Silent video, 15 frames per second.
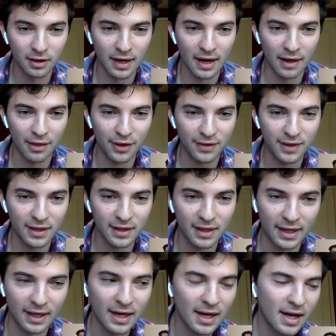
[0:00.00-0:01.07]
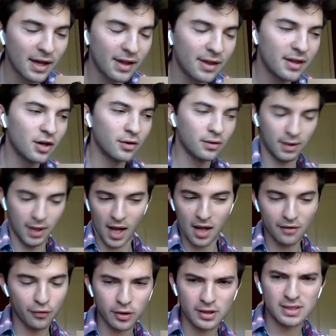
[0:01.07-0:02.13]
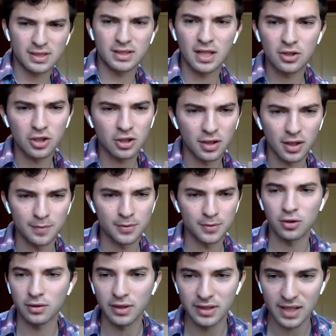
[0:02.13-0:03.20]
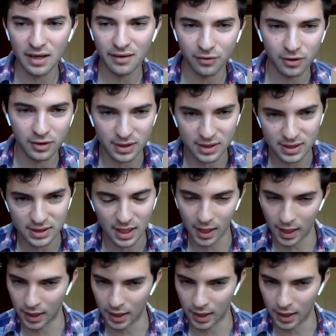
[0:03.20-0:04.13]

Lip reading: And I think that California is such an absurdly diverse state,